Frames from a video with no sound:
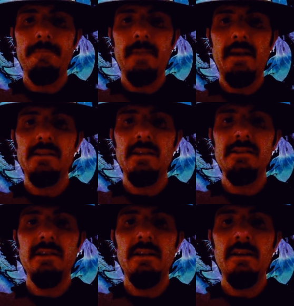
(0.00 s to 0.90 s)
As I
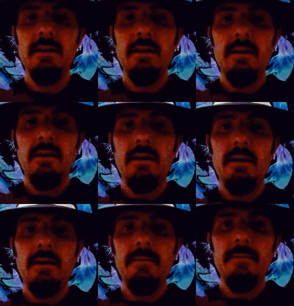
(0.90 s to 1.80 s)
see it,
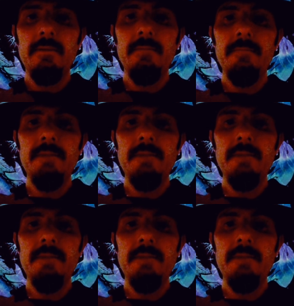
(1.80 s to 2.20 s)
the